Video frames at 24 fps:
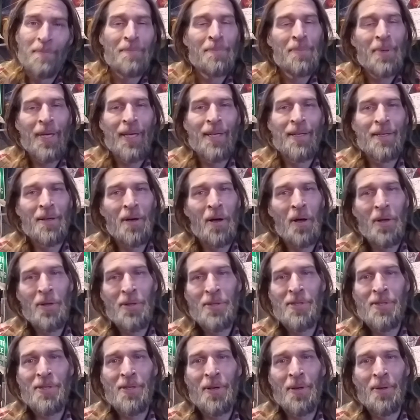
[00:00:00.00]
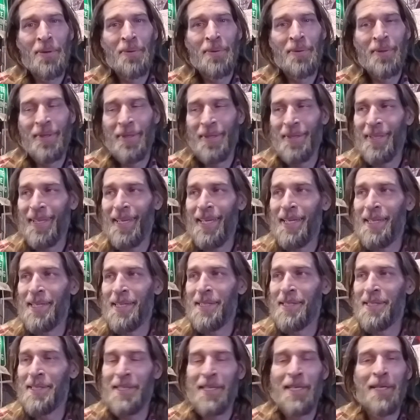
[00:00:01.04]
But also,
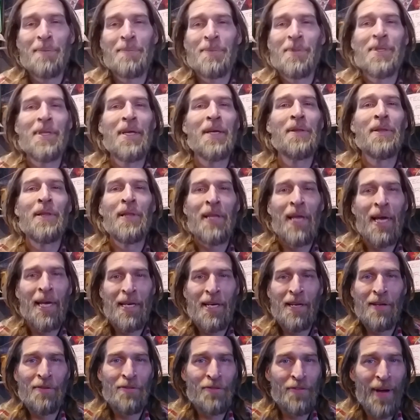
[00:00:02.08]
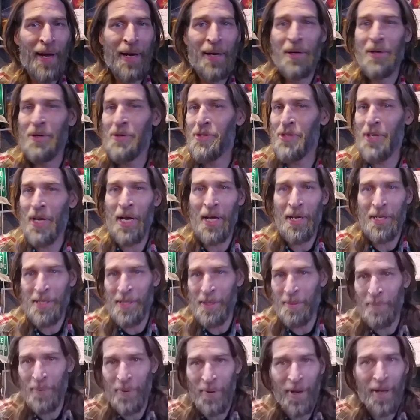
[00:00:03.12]
it seems that lighting fires,
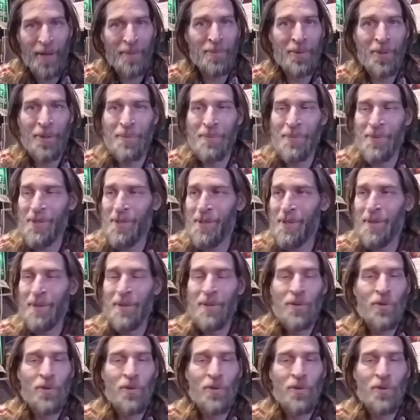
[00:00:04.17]
causing problems,